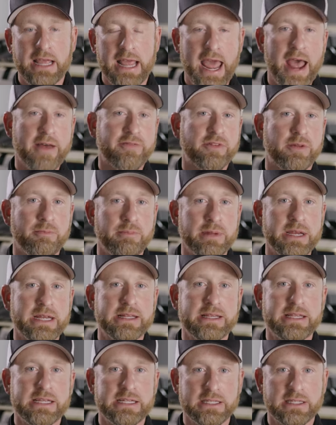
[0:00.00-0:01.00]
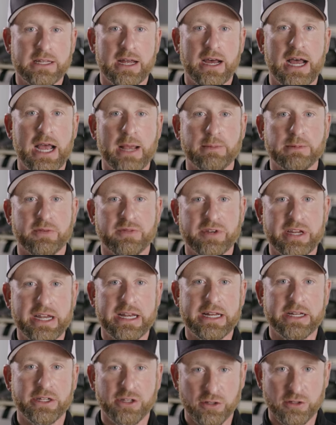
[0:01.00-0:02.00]
They have to meet these times of
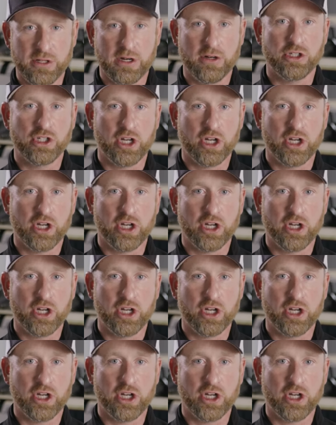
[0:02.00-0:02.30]
getting to their